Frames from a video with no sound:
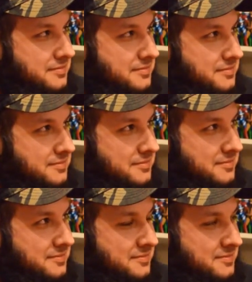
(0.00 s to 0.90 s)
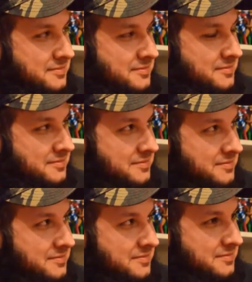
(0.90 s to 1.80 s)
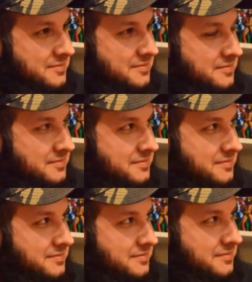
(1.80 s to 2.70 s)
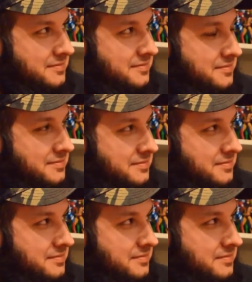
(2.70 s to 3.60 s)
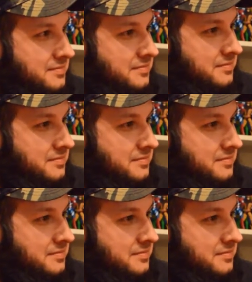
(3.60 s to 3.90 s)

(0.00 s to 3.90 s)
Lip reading: No words are spoken by the person on screen.